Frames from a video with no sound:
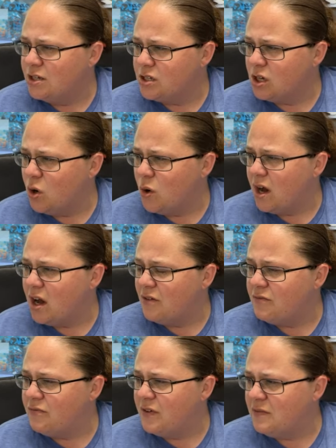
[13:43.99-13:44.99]
So a
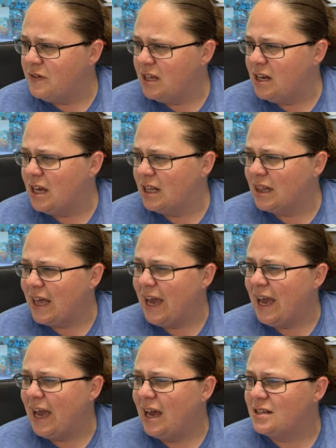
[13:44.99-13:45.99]
vivid
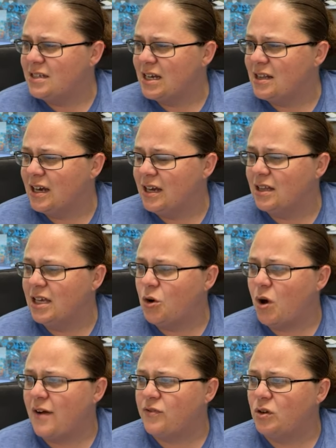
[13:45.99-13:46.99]
lay, delicately
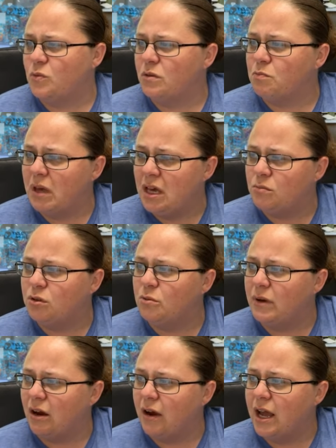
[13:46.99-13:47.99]
crafted with pink
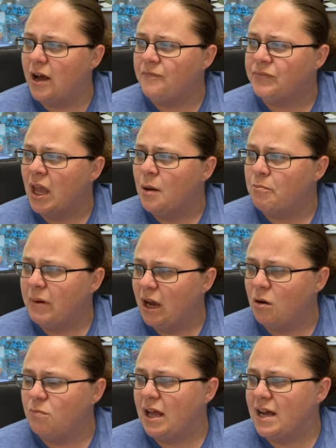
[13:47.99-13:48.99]
plumeria,
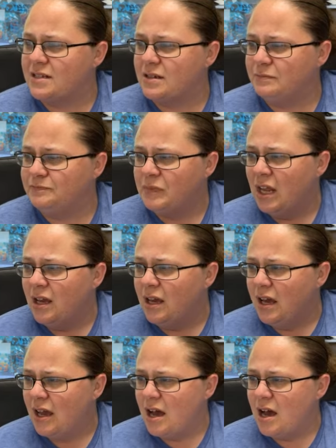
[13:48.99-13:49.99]
pear blossom,
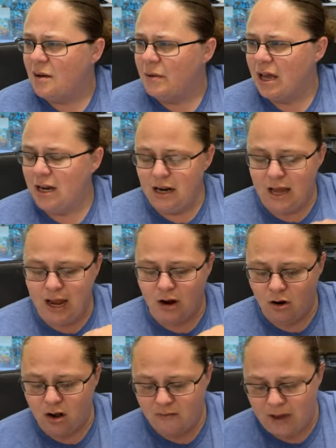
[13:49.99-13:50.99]
um, and an
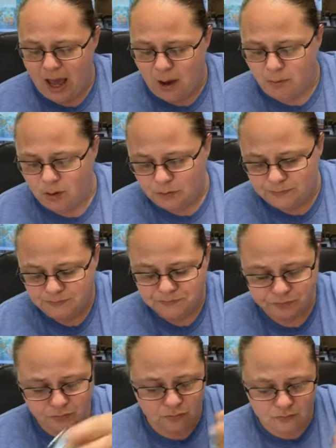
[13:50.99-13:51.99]
air of apple.
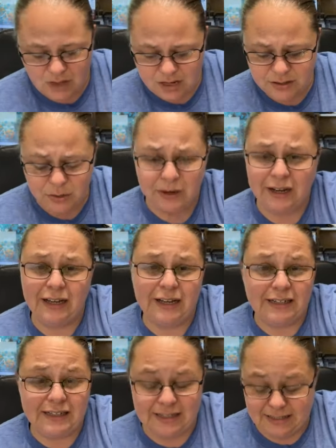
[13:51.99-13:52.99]
So we're going to
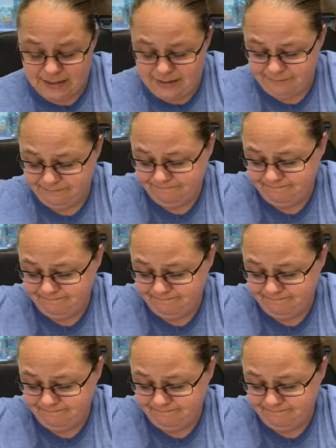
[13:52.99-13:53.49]
get into this